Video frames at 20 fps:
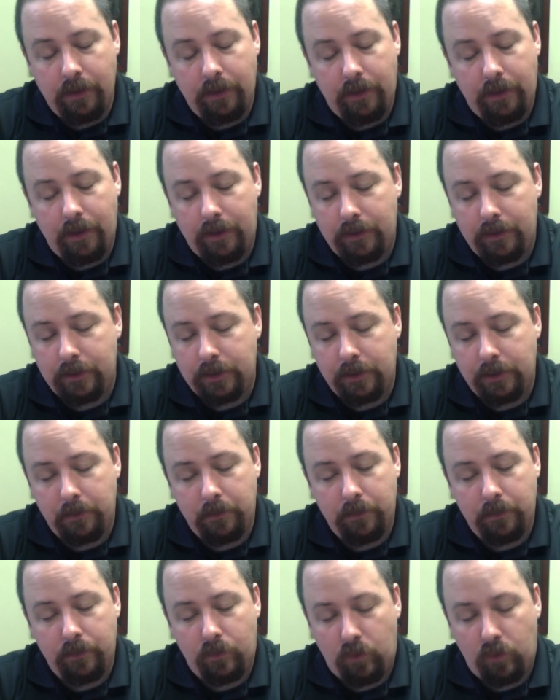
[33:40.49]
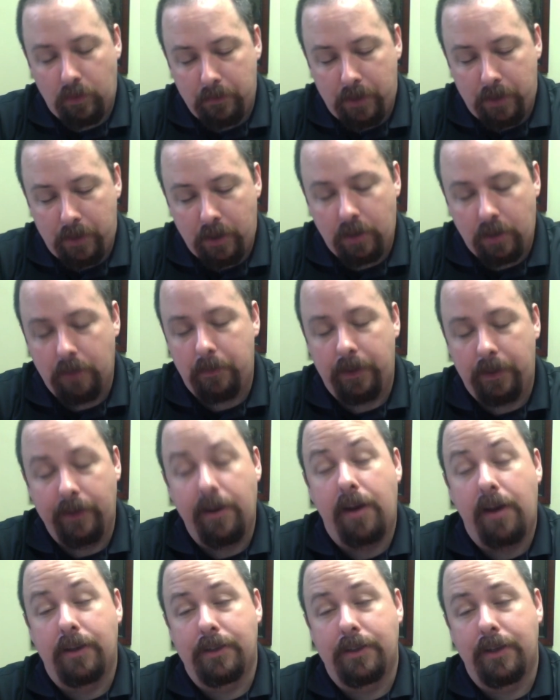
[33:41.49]
there are some remarkably
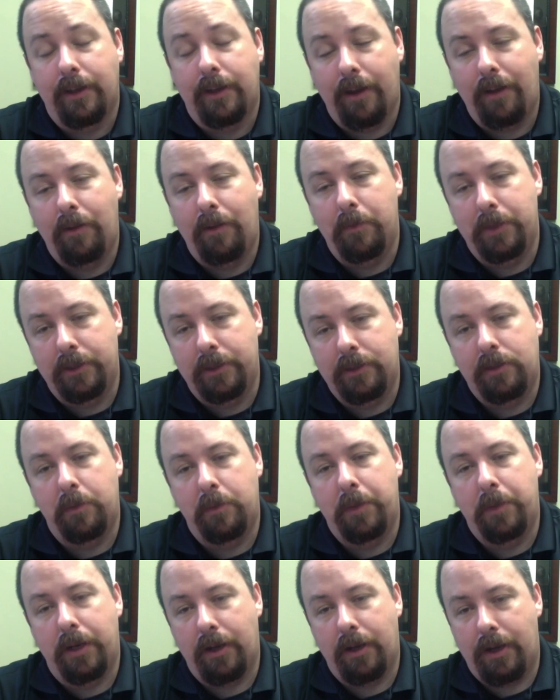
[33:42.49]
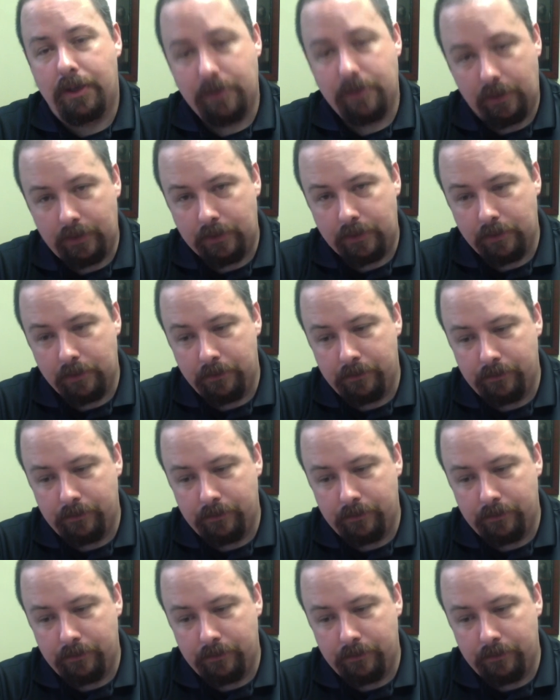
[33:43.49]
Gnostic elements to Pentecostalism.